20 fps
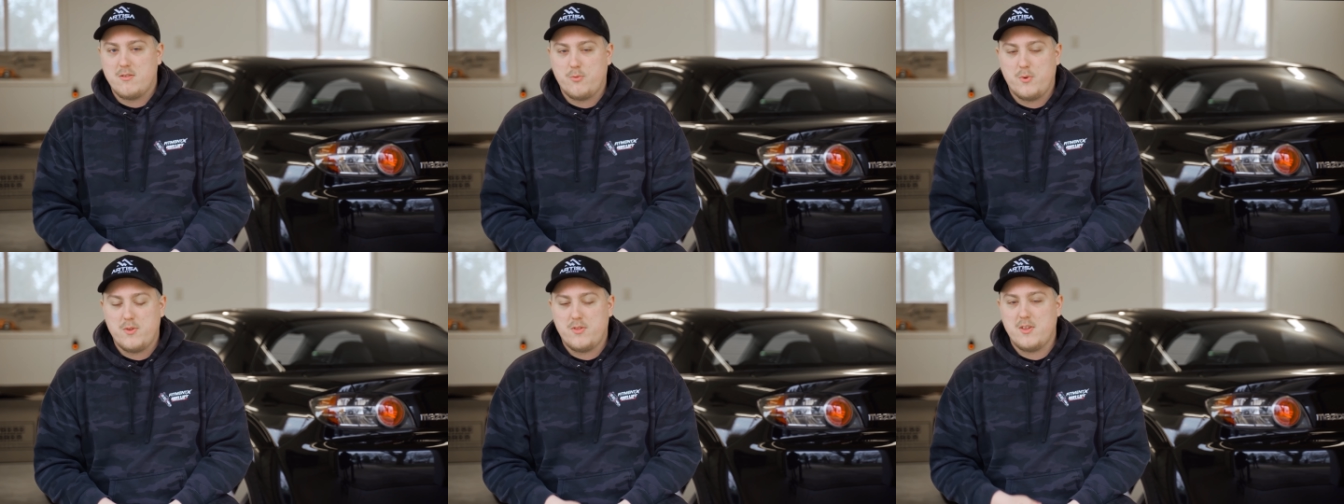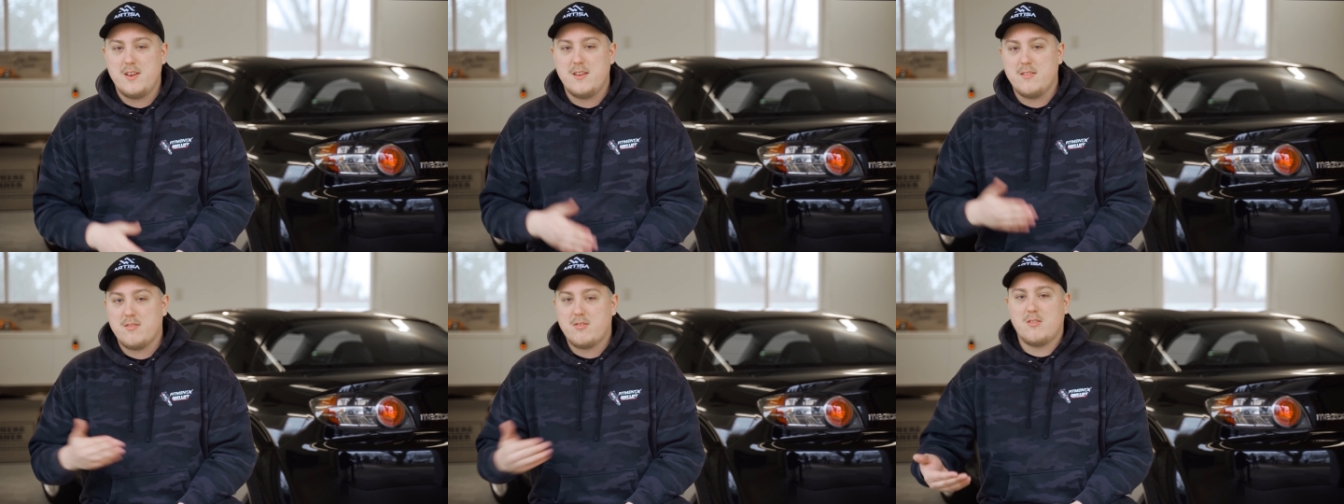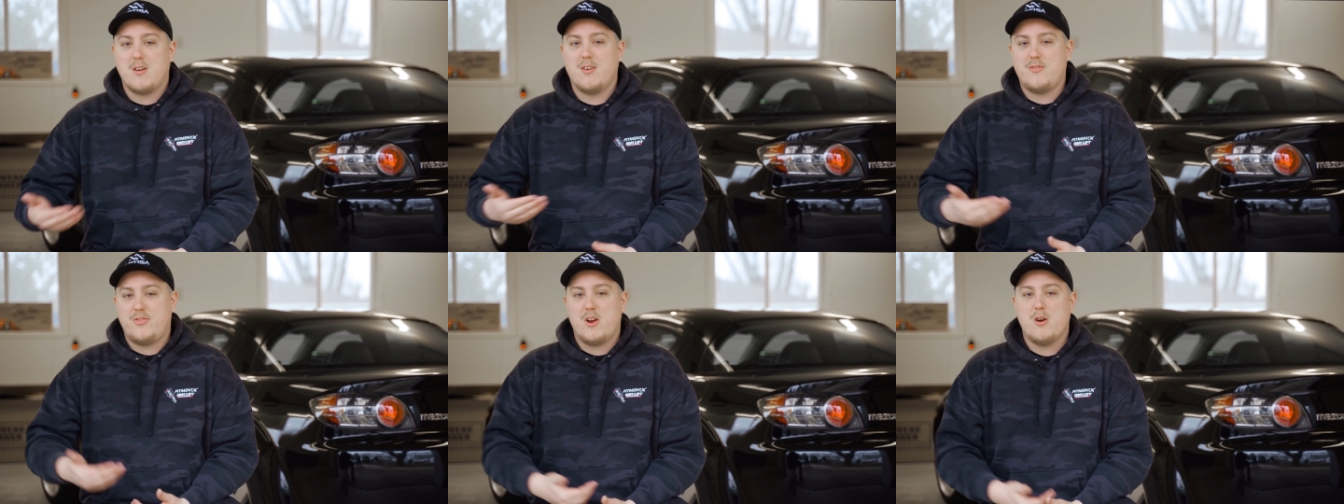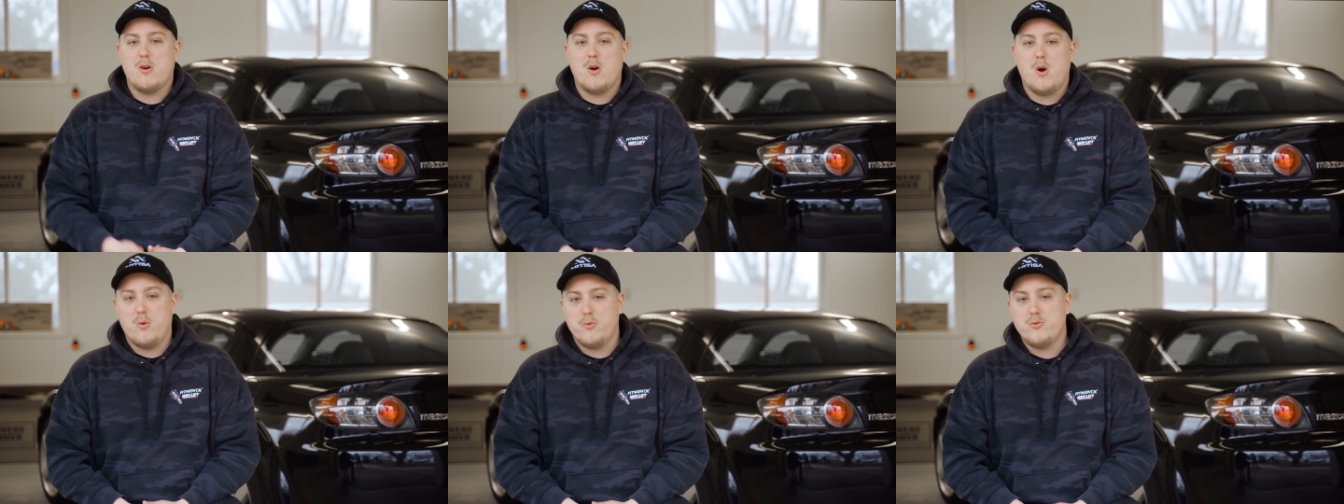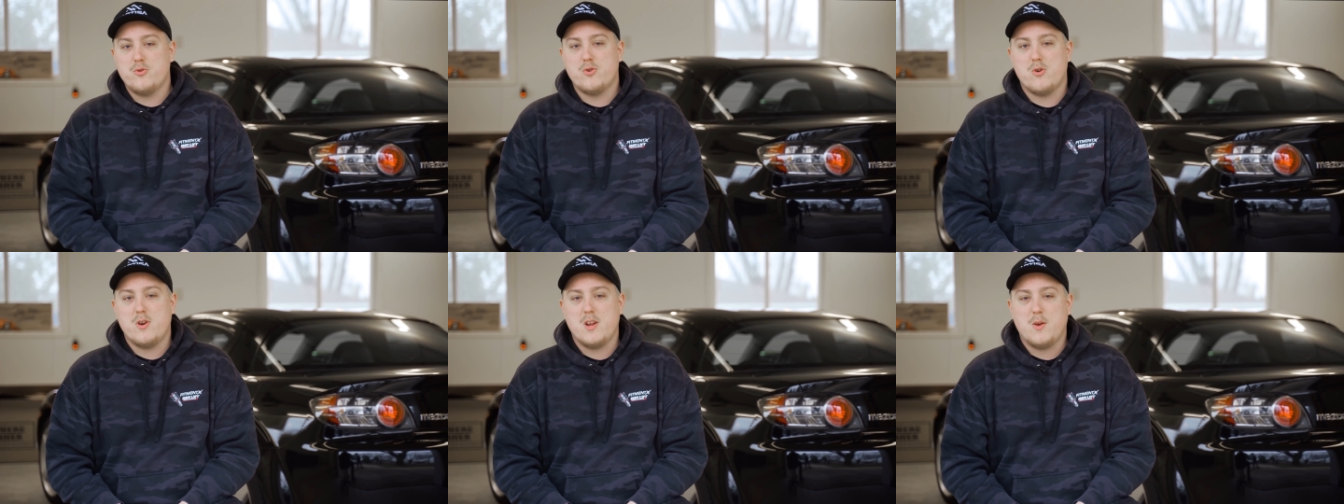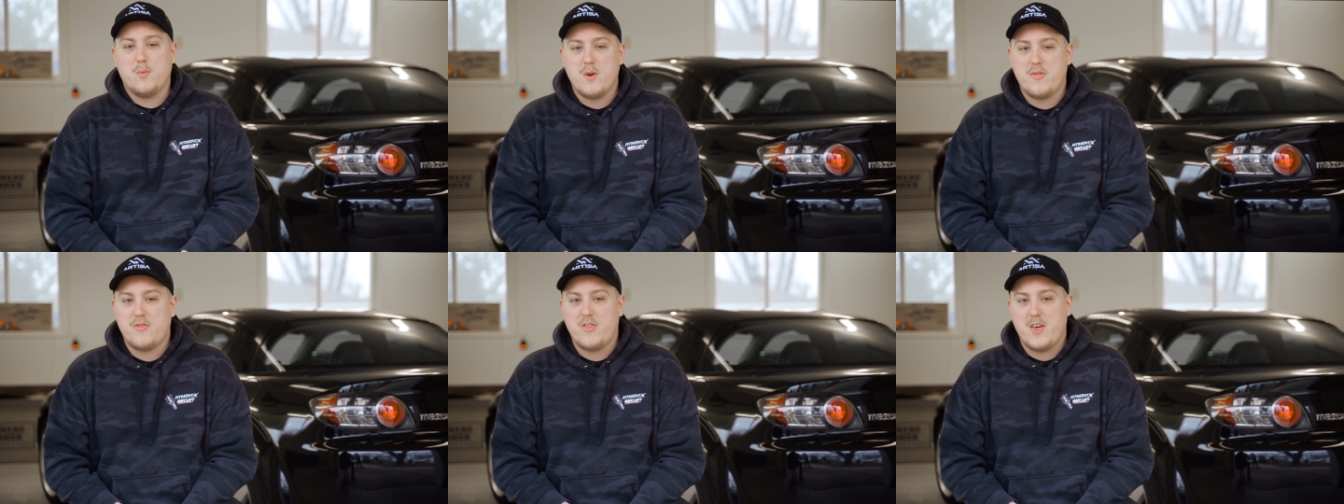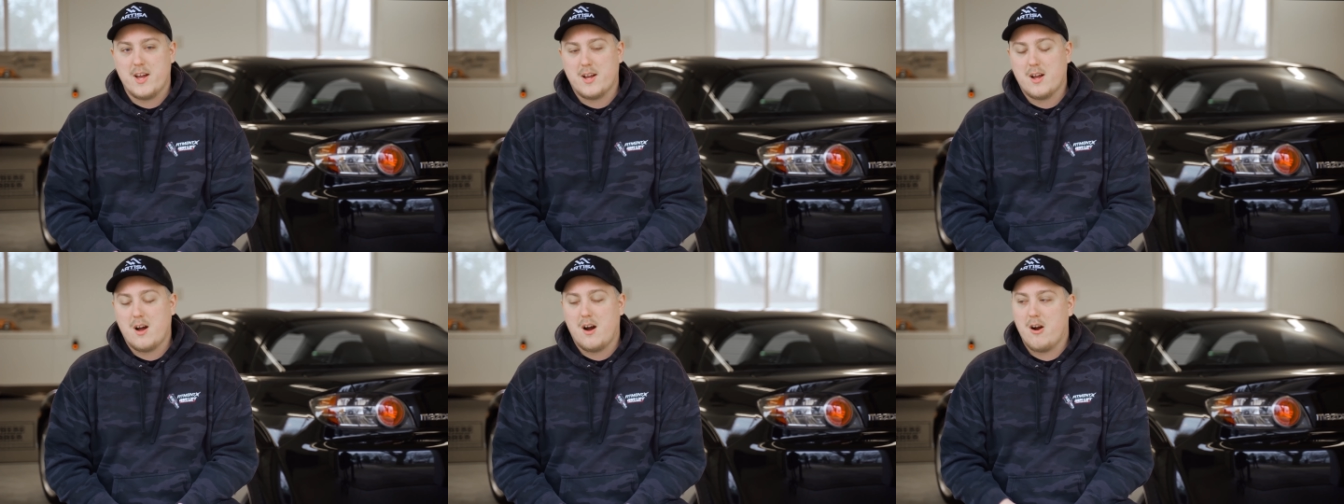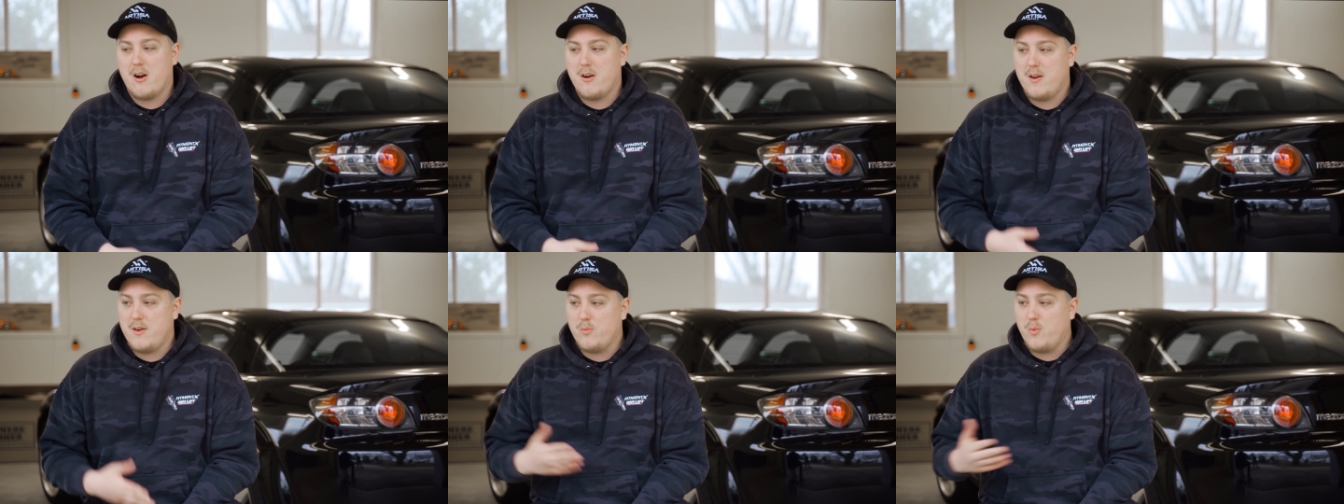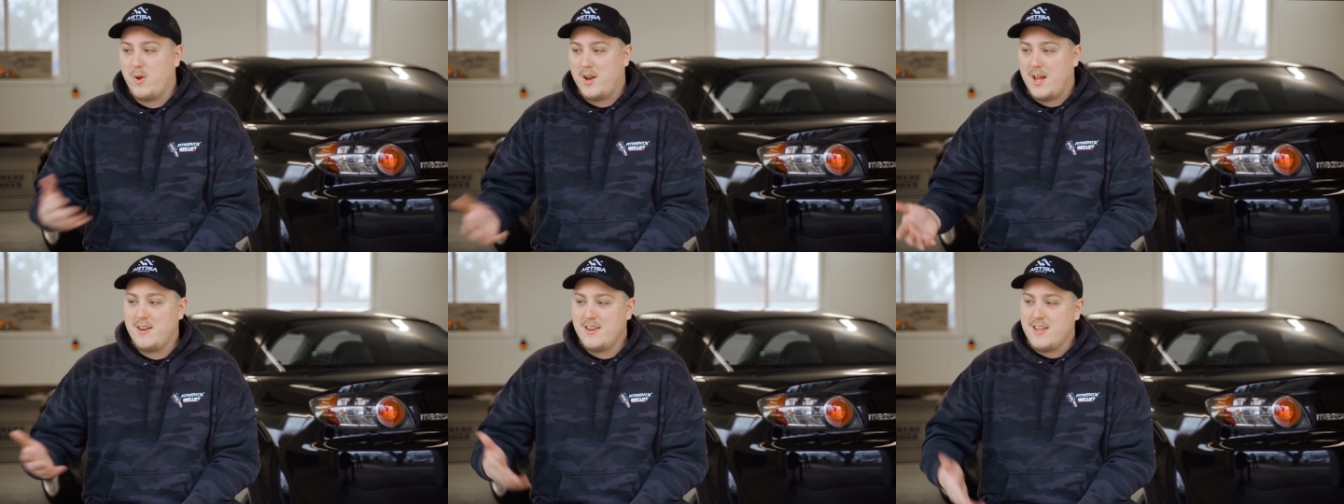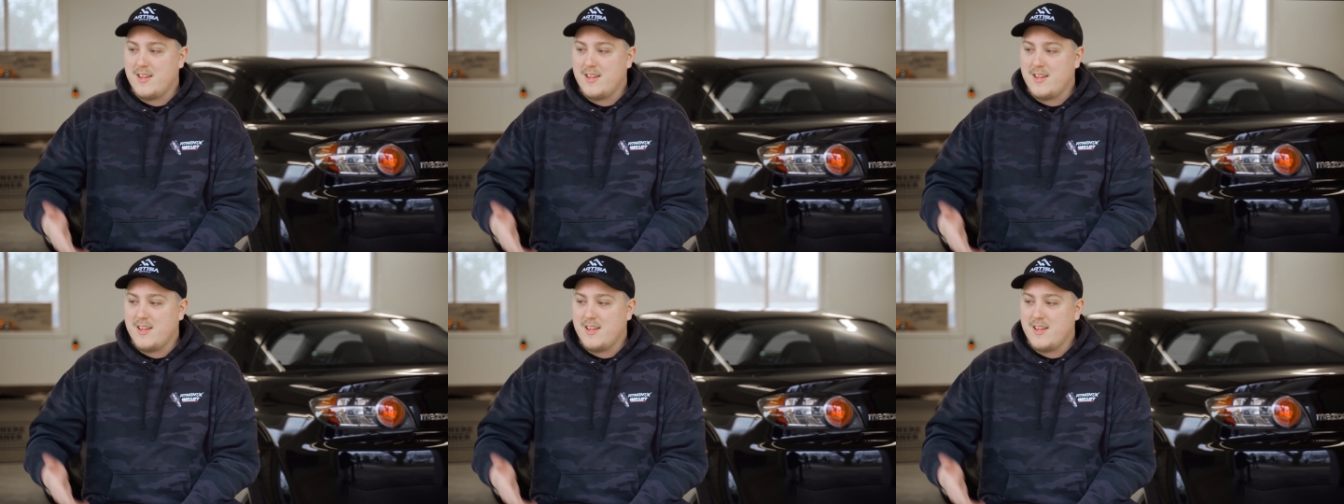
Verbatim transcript: with it and start their own journey with that car. And when I